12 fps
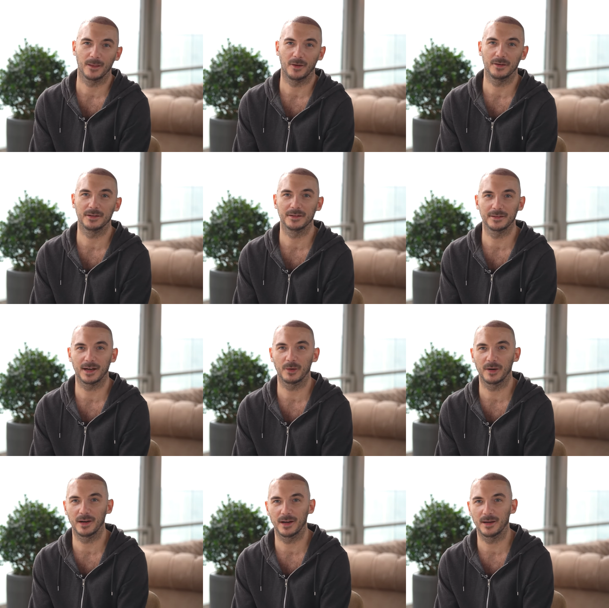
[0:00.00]
on
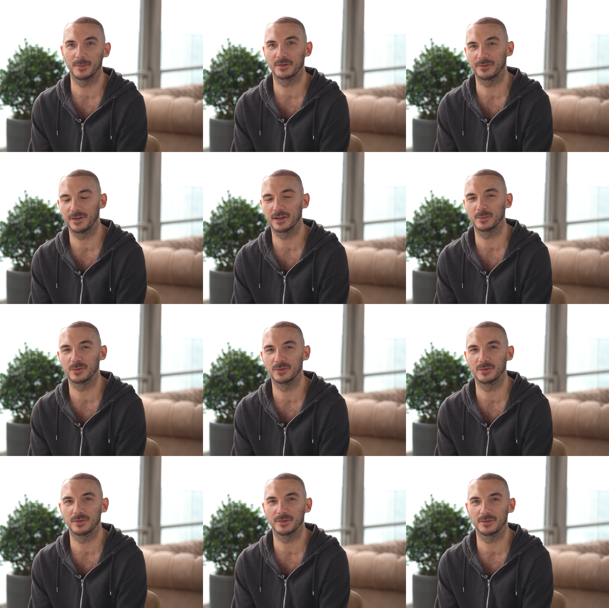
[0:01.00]
Instagram, on
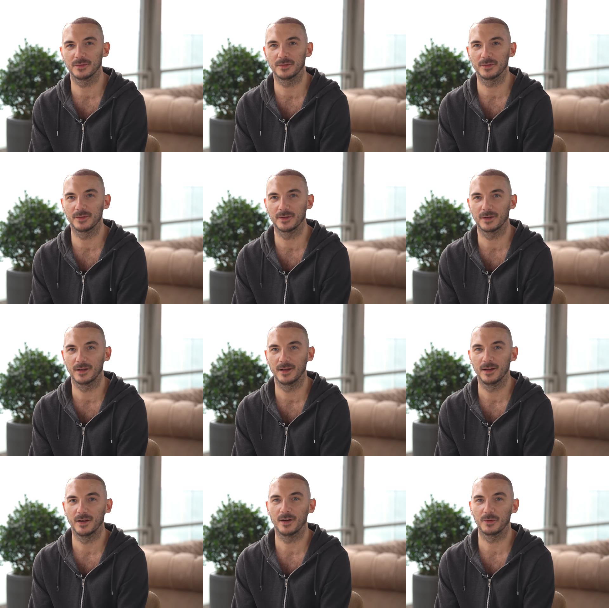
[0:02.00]
Facebook, you know,
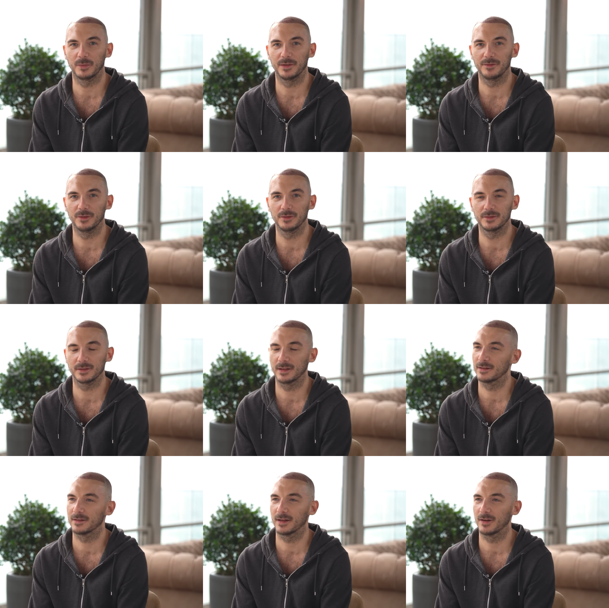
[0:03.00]
on reviews,
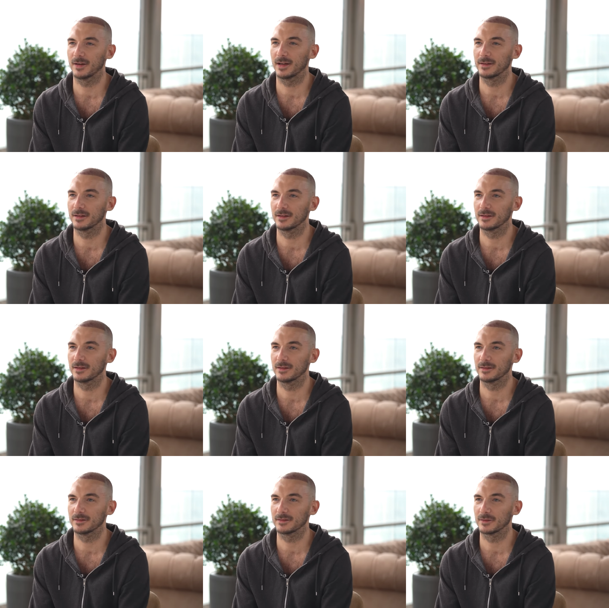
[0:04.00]
and they all had uh,
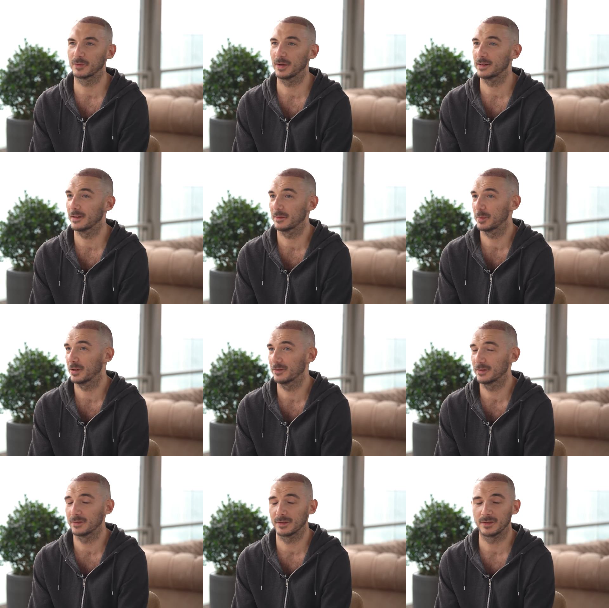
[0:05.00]
great
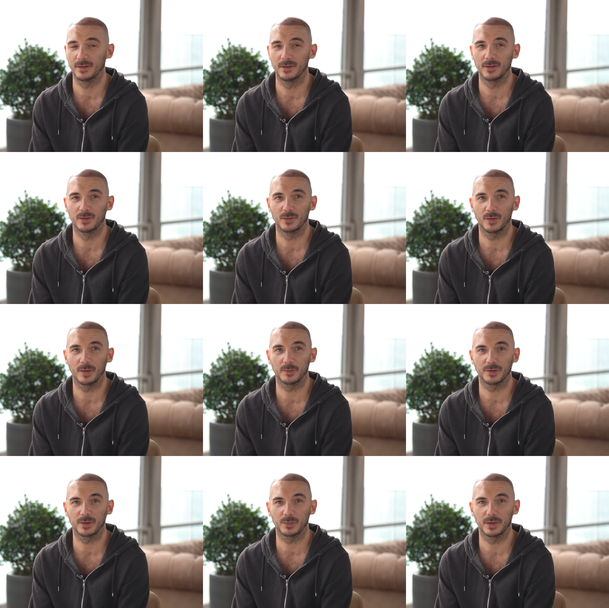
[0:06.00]
experiences. So I'm
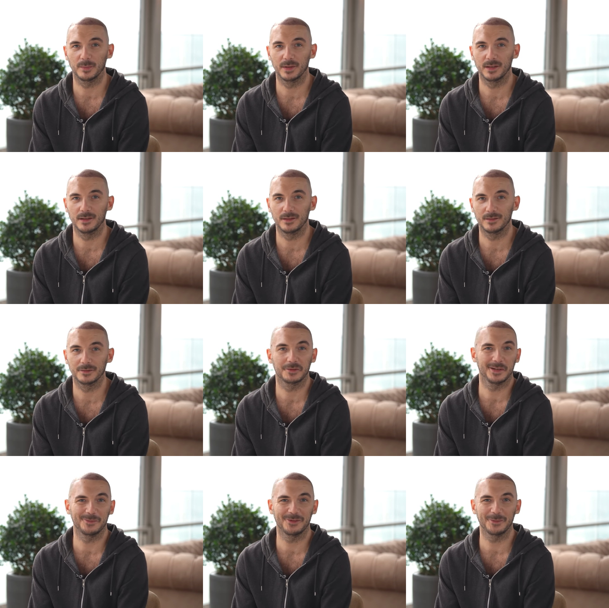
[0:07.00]
sure it will be the
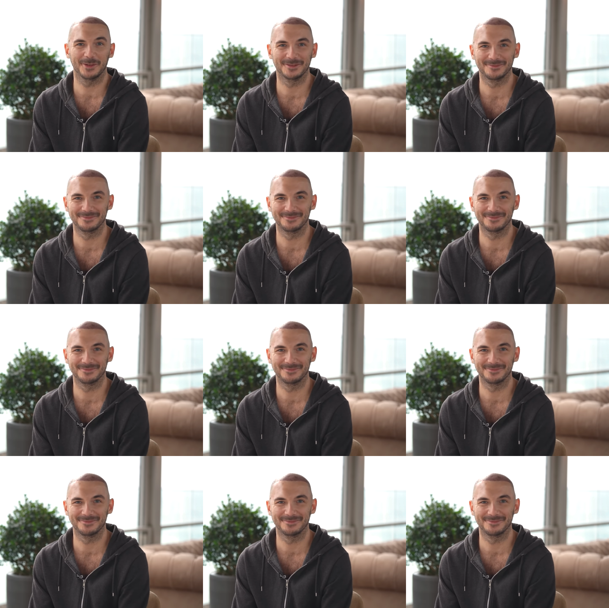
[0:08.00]
same for me.